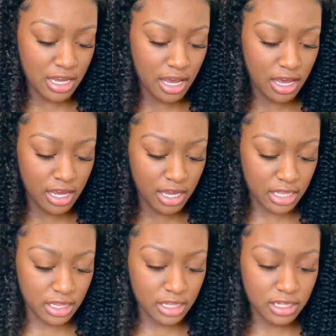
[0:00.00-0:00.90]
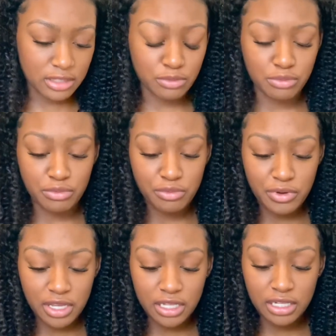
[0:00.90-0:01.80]
it looks
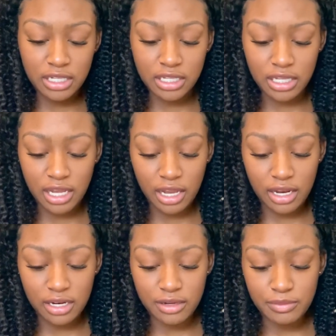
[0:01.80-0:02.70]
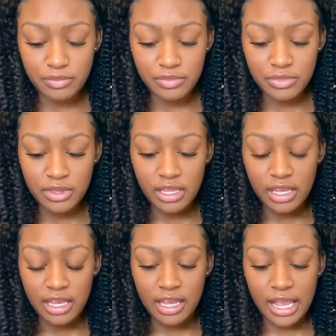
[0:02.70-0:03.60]
really clean.
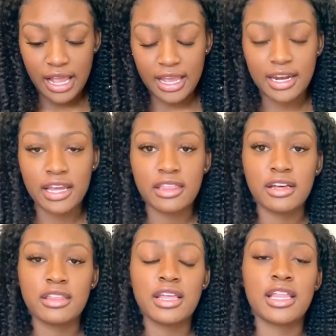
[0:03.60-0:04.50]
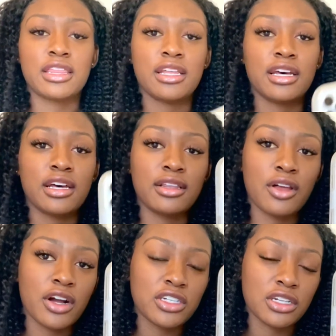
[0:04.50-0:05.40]
And I thought that the
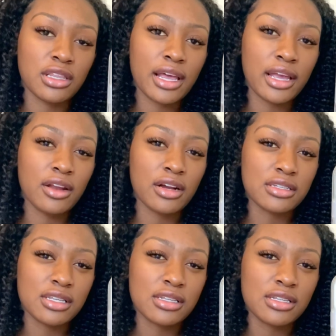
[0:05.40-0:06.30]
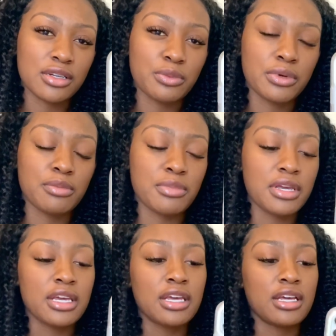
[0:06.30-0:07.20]
larger LiDAR sensor would
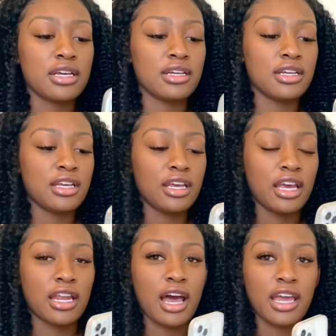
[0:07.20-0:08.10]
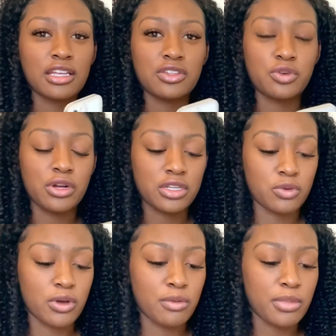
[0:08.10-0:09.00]
be an eyesore as
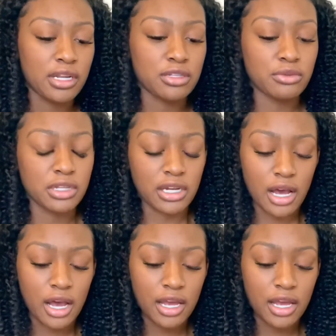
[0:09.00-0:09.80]
well, but it's really not.